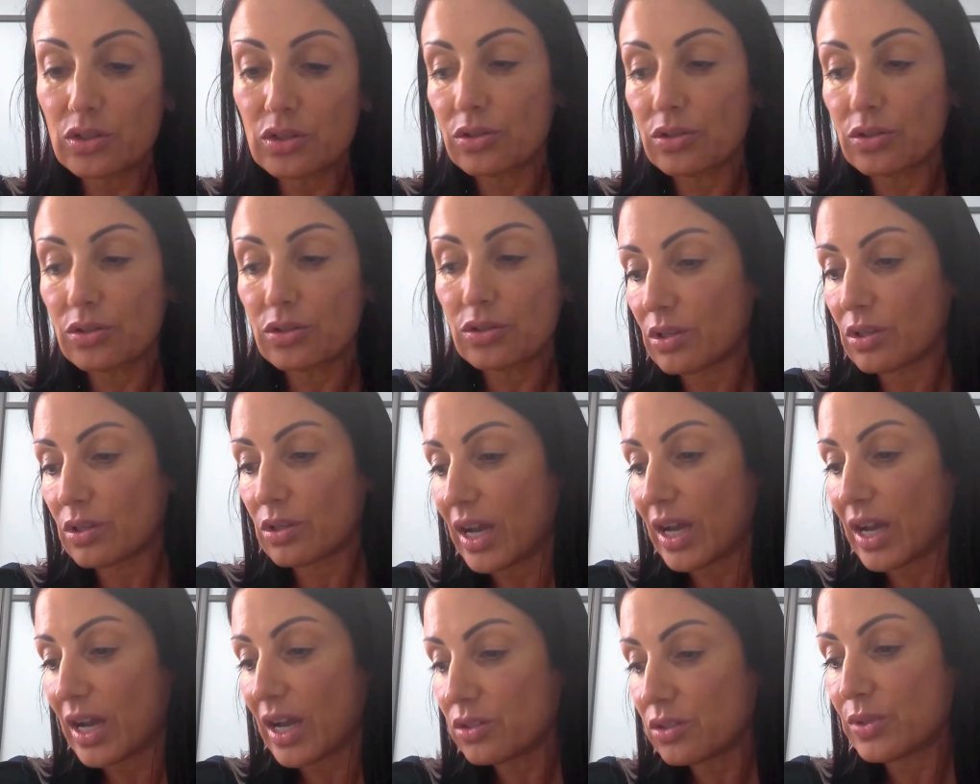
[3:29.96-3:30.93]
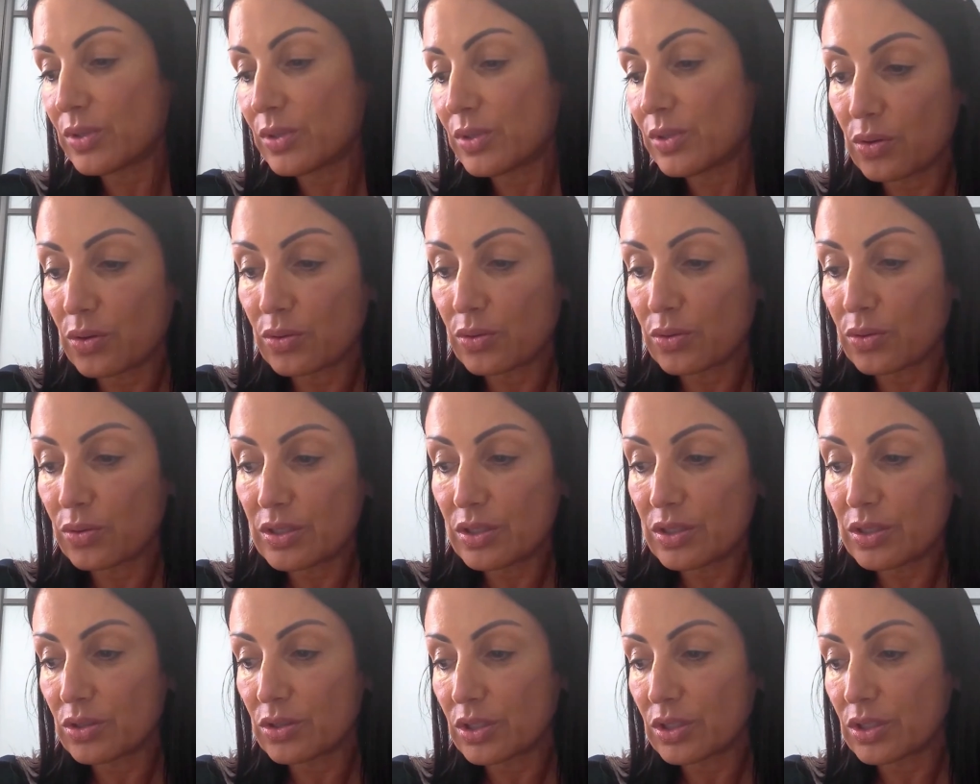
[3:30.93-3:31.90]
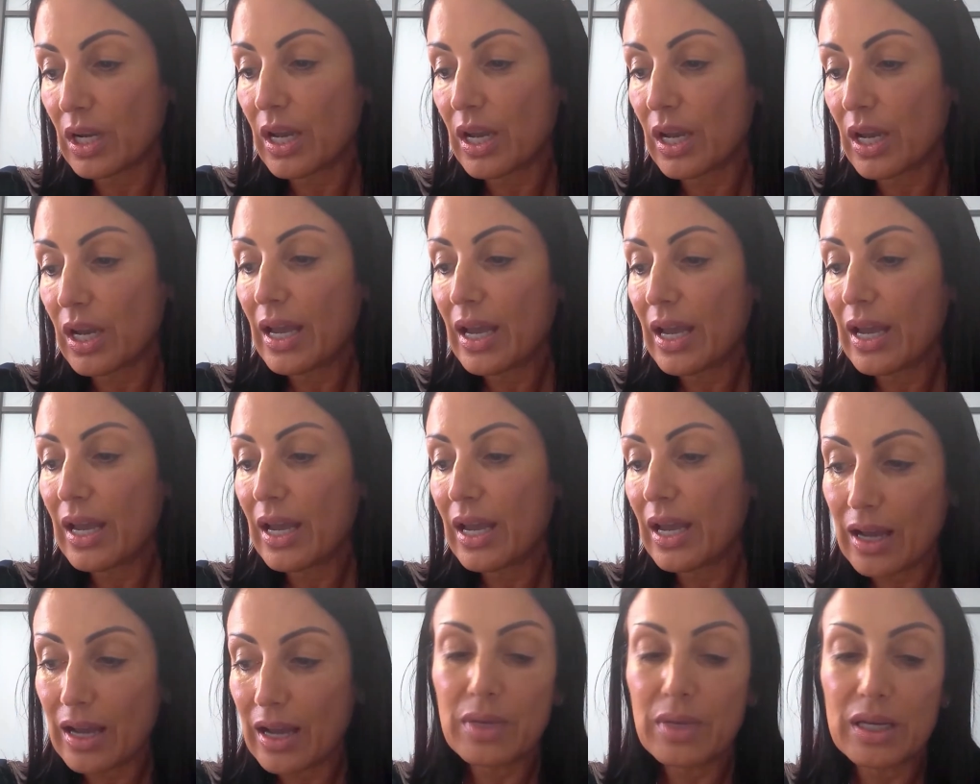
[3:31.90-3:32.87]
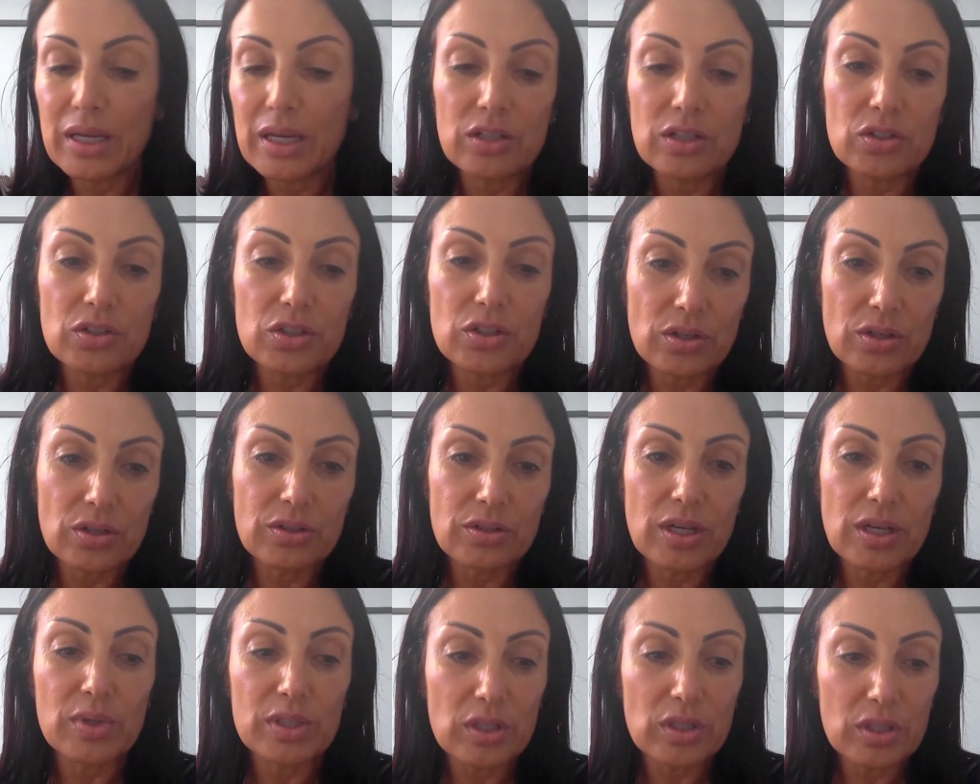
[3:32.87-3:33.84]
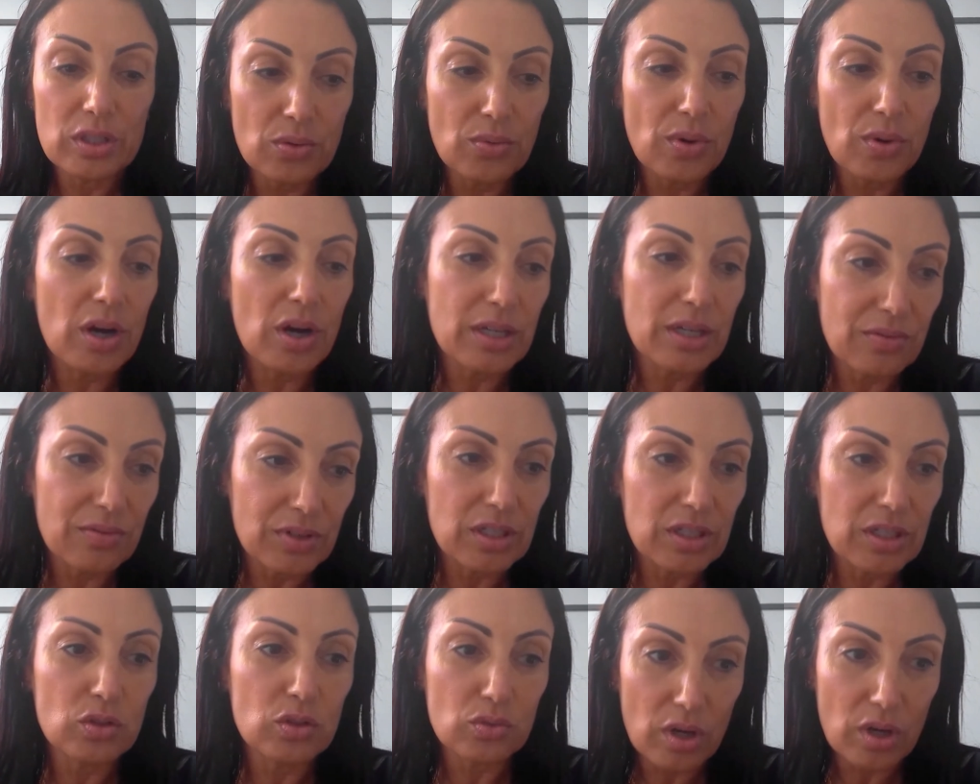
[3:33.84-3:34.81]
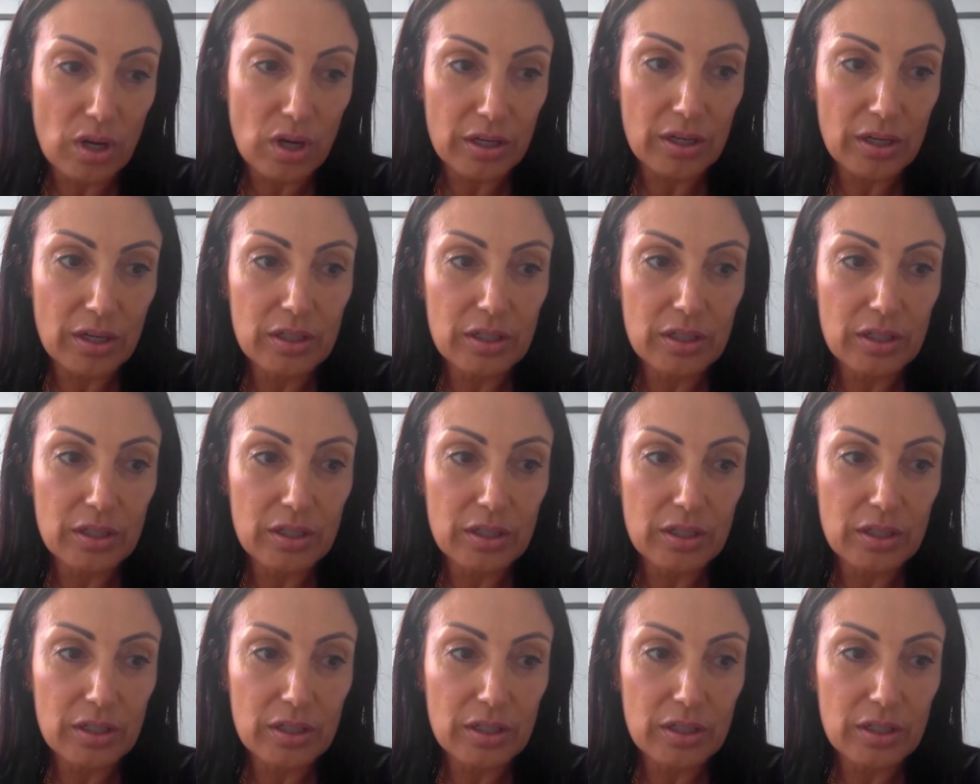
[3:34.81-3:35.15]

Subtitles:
of not doing your own research and not making sure that when you are given a drug,